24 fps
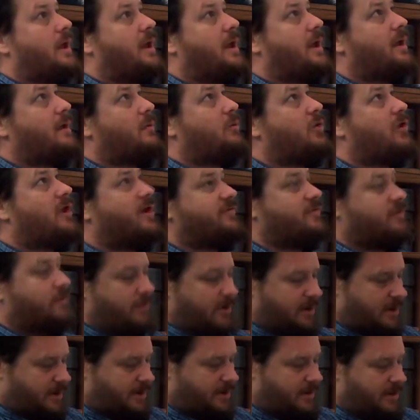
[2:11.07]
And we'll have to
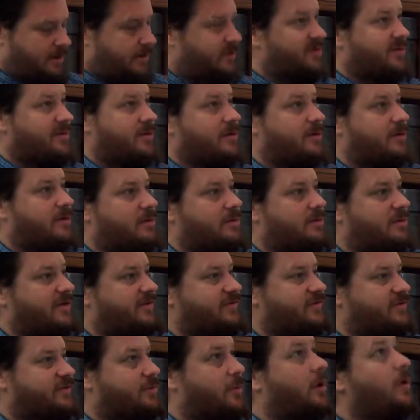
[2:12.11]
grade the
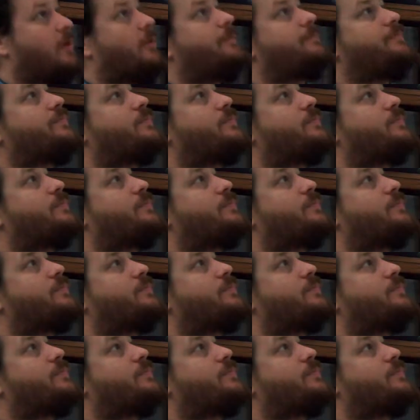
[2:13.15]
lesson tomorrow.